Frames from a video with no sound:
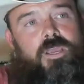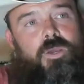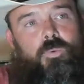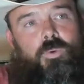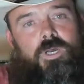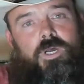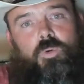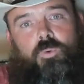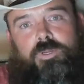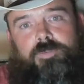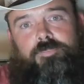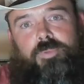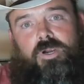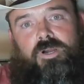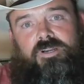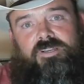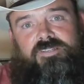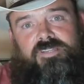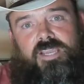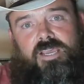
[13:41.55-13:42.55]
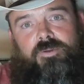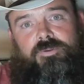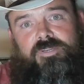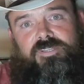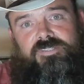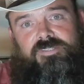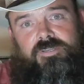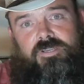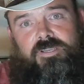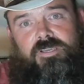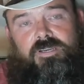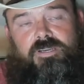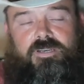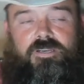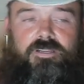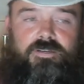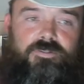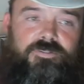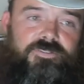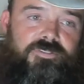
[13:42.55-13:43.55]
well what part of town is it in and
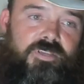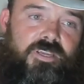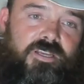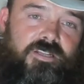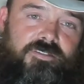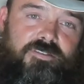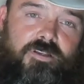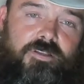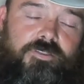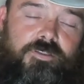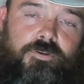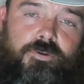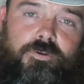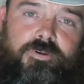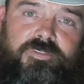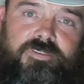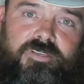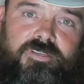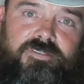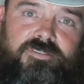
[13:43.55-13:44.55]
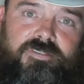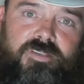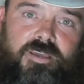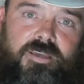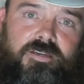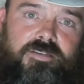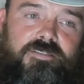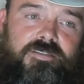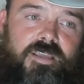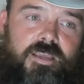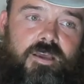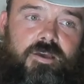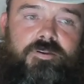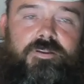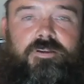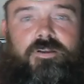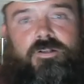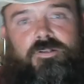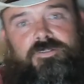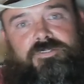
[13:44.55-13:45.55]
it'll say it's on the northeast side of town
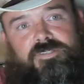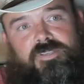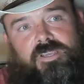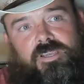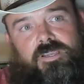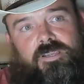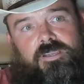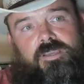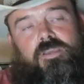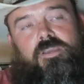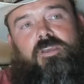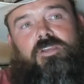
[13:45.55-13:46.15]
and i'll say